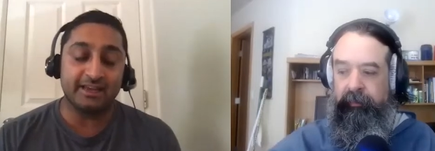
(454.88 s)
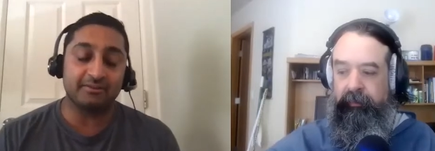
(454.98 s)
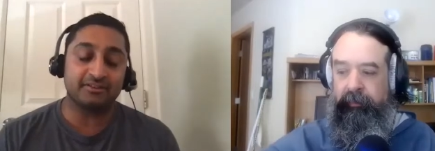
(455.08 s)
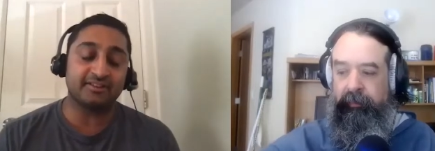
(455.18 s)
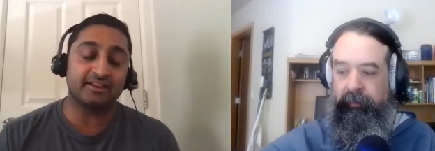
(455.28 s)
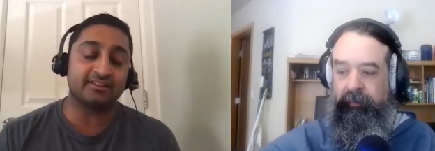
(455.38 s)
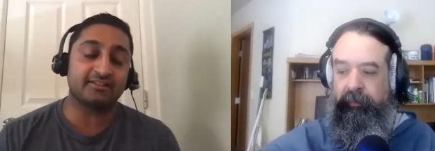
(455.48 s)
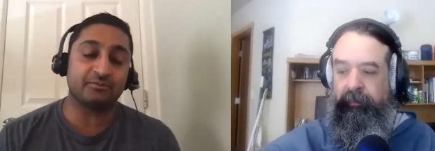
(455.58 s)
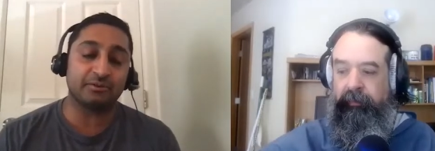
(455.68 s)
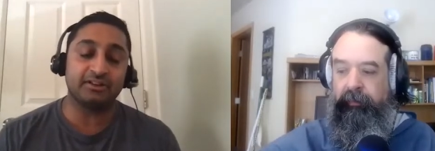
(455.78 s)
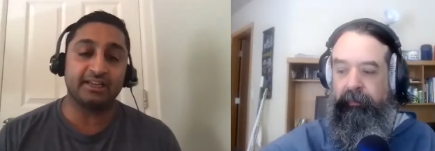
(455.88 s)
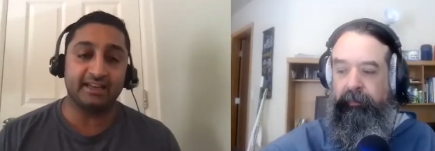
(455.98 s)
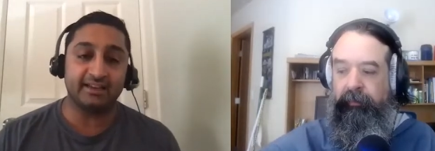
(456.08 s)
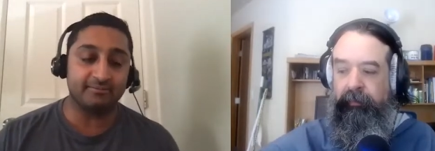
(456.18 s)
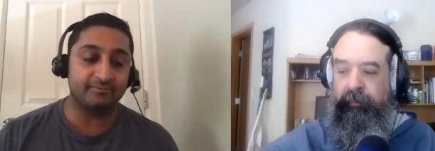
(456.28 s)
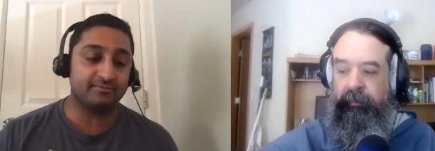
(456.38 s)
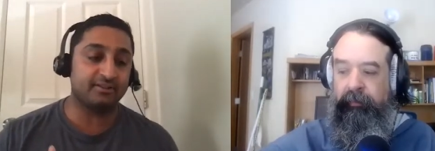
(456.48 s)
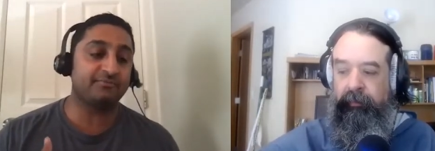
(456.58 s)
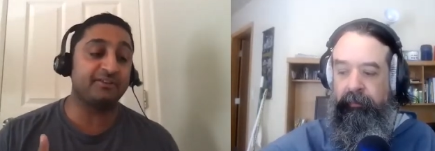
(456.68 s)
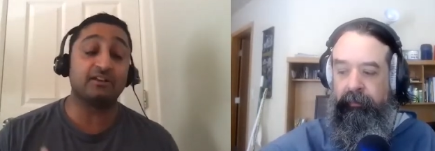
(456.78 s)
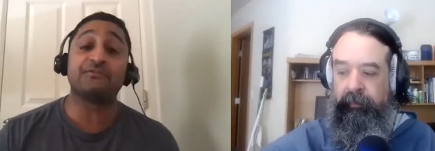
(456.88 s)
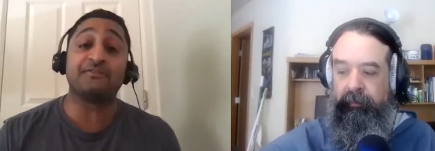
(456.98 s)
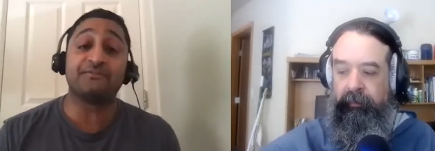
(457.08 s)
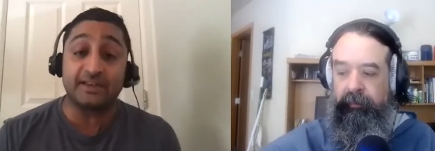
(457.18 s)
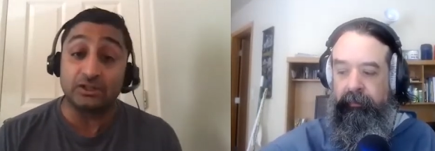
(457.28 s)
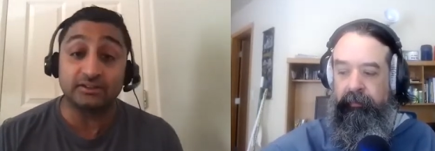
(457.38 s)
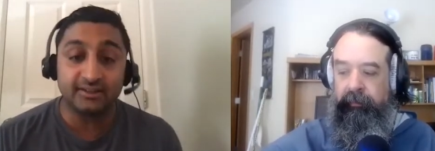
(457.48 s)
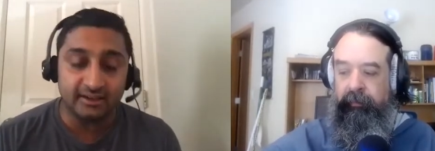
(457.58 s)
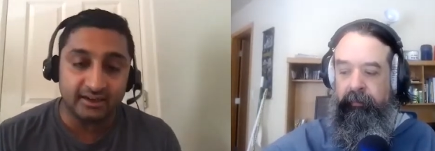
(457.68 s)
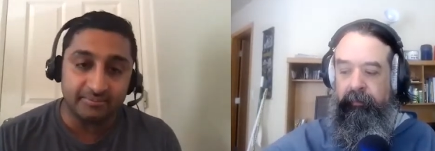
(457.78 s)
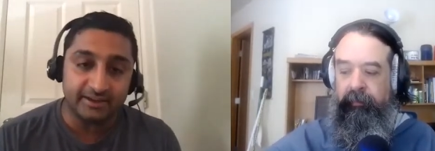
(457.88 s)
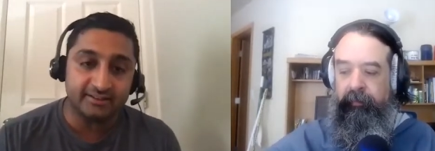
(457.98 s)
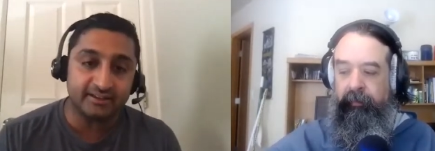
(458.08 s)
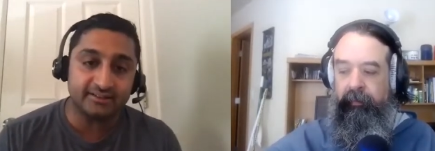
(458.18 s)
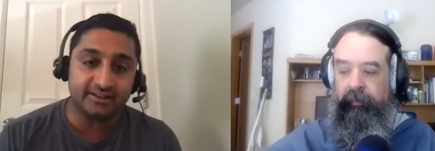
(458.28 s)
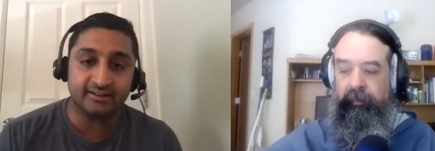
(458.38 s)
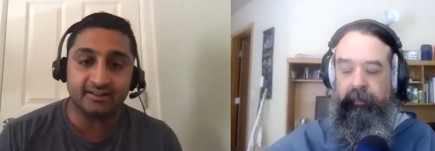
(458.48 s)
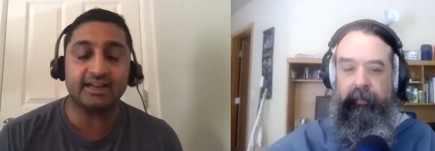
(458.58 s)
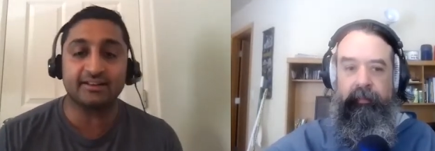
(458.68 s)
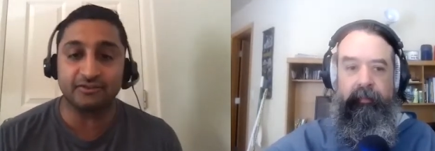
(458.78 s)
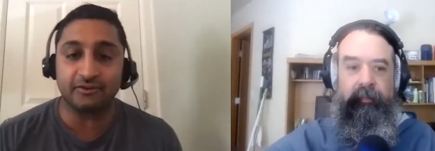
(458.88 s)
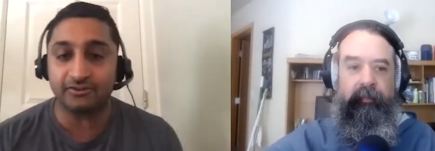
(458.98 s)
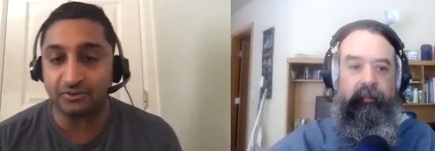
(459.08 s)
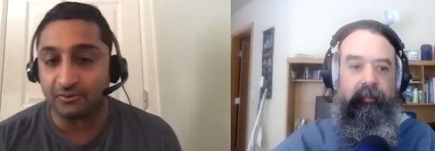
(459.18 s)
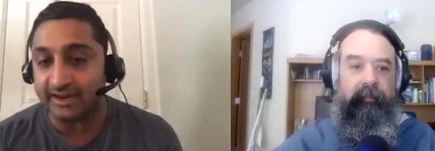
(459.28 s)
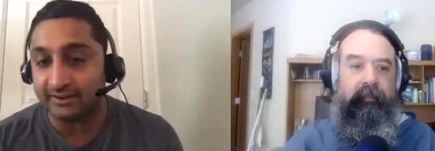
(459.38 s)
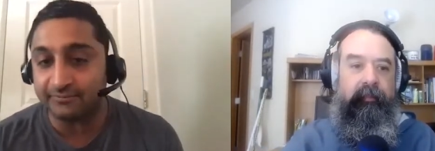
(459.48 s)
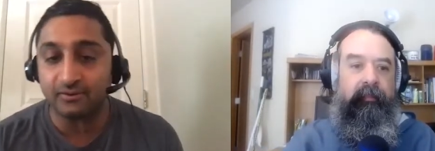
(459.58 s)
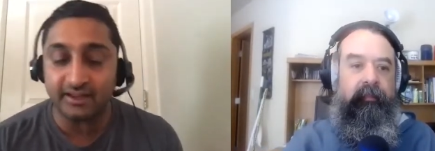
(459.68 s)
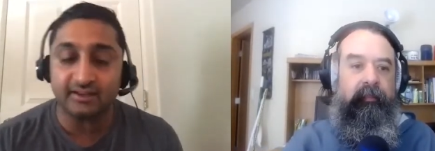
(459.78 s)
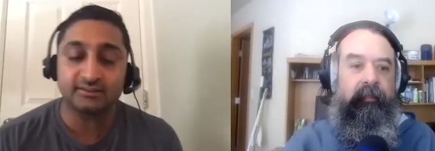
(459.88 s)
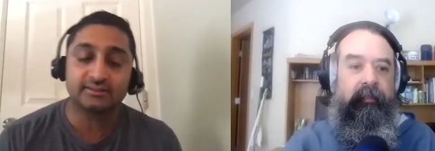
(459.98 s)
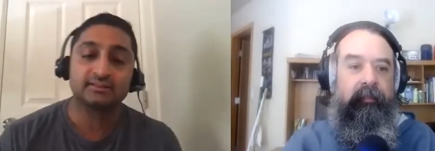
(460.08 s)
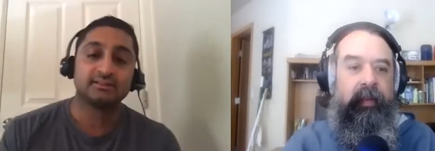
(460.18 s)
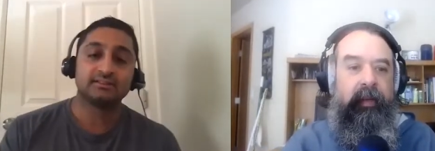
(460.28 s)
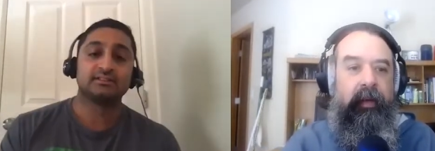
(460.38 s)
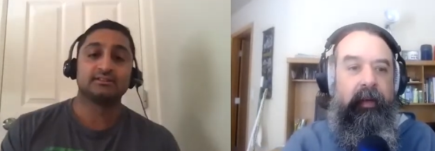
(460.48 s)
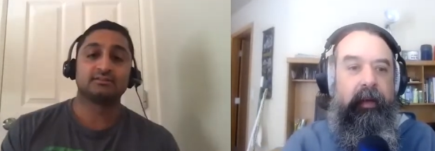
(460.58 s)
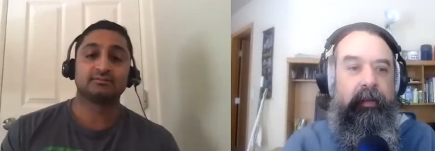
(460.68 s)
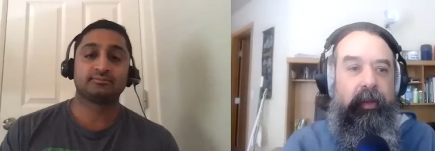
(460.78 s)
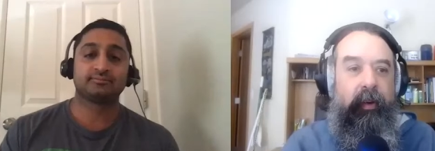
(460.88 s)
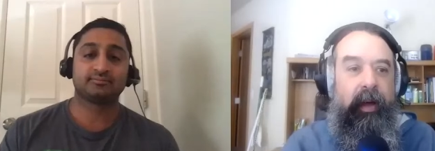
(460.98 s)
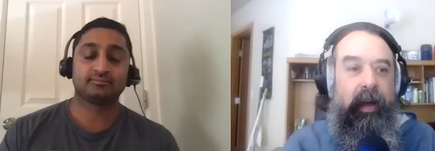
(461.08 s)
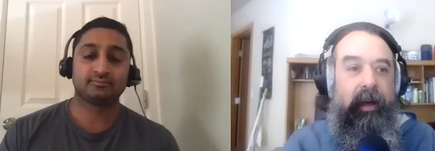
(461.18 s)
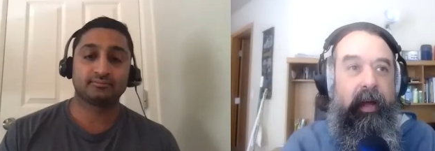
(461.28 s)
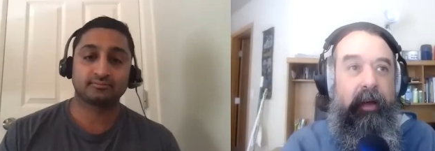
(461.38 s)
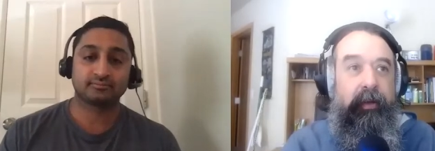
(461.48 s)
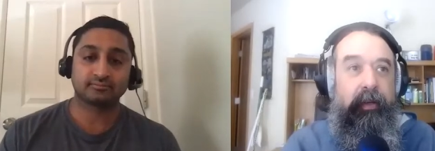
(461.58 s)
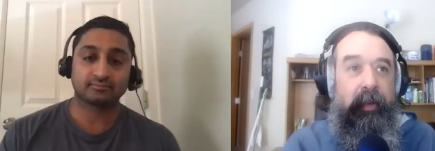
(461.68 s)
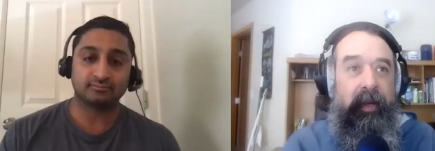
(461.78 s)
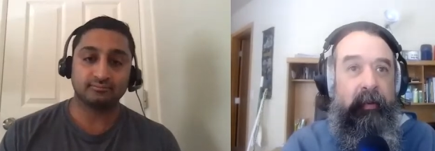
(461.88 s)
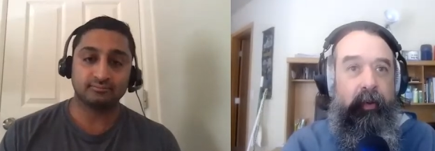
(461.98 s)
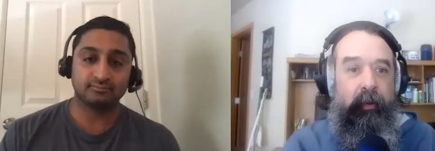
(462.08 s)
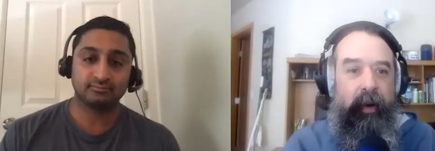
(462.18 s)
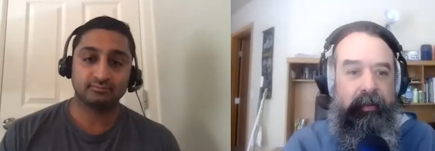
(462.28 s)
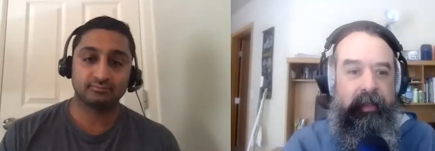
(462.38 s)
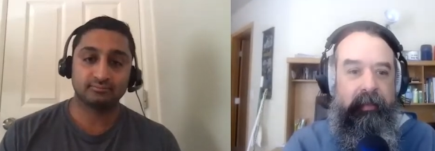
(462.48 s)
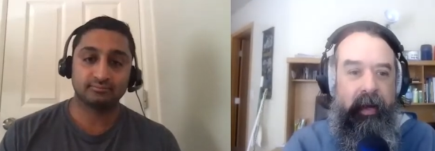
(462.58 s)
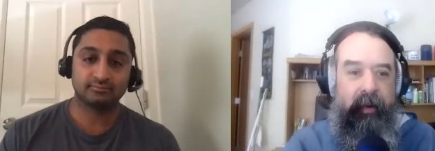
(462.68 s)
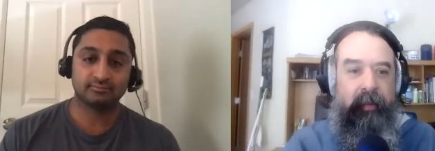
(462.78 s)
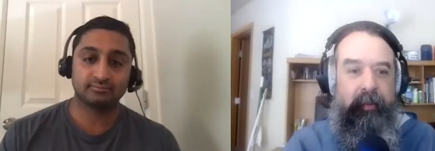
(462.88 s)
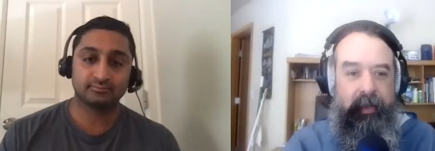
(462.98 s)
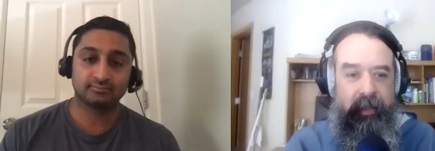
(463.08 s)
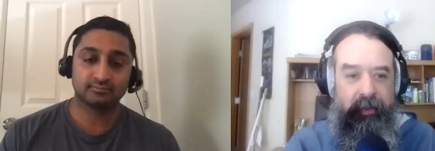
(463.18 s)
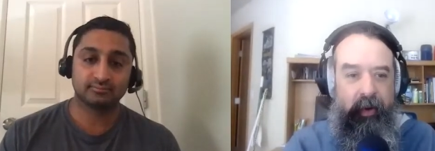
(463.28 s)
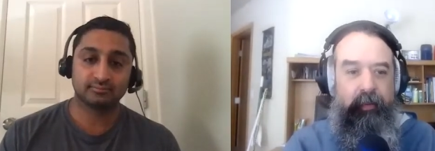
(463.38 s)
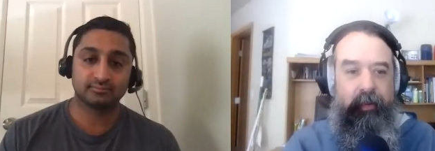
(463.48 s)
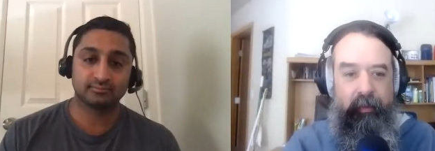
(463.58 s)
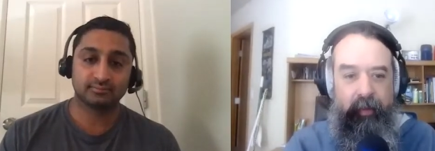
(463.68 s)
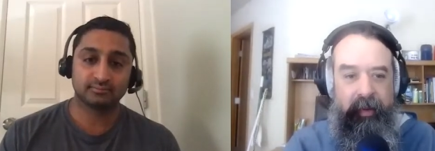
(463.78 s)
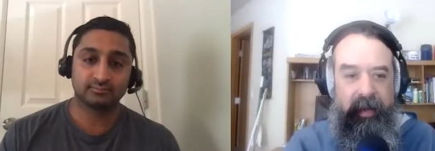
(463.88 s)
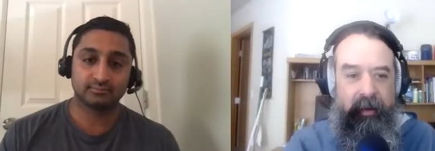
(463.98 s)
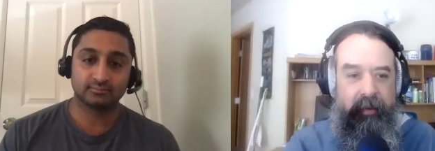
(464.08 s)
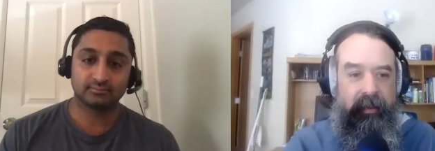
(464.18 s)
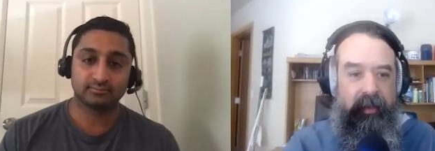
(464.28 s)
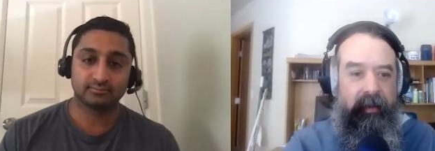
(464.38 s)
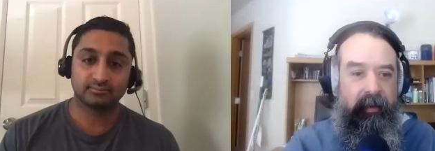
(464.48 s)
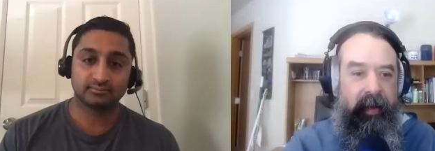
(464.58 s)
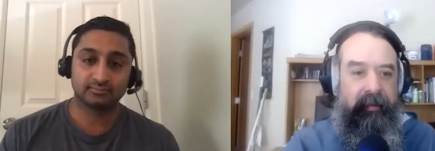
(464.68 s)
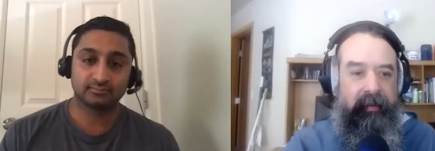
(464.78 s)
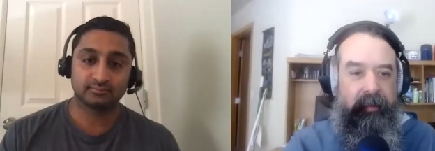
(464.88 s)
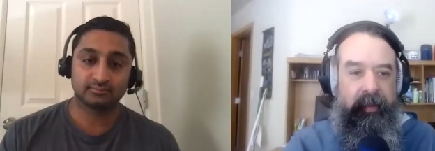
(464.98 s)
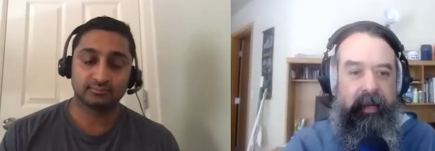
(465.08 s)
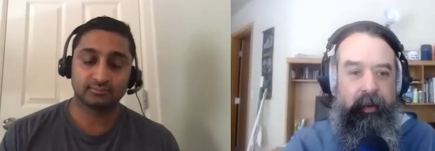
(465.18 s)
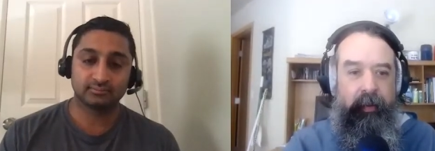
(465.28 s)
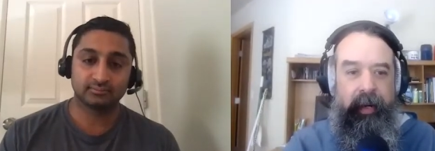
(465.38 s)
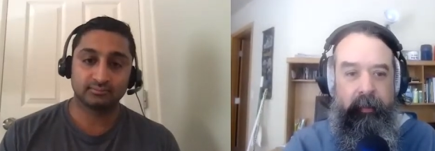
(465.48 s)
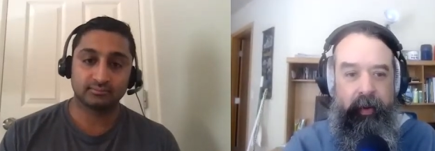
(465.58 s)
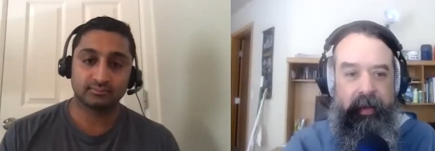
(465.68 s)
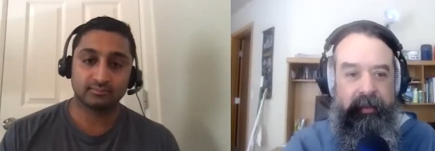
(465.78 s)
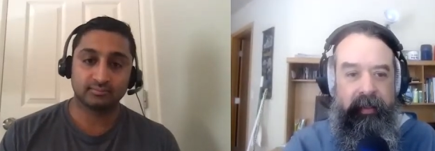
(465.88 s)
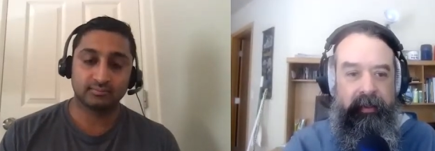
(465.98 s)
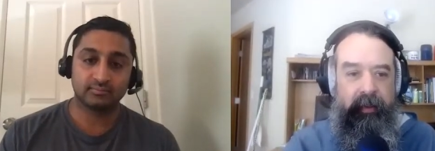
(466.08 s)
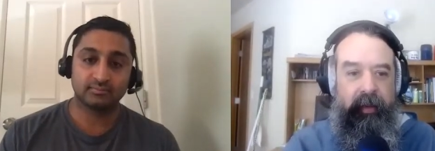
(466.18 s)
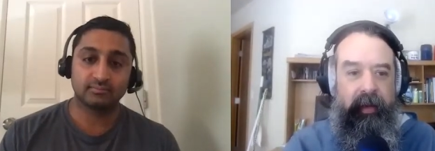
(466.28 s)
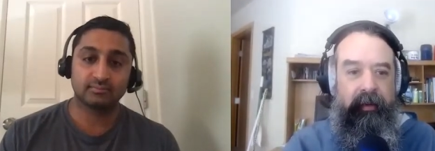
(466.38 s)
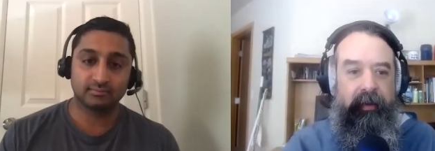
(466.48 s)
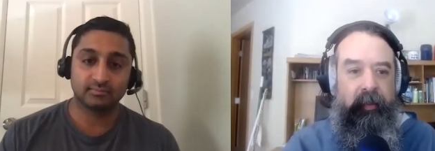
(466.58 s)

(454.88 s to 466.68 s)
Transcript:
Speaker 1: able to really feel fulfilled. And I kind of turned to writing for that.
Speaker 2: So how do you become a good writer? Is it just a matter of repetition over and over again? Or is that you have to have some kind of creative process? Or how did you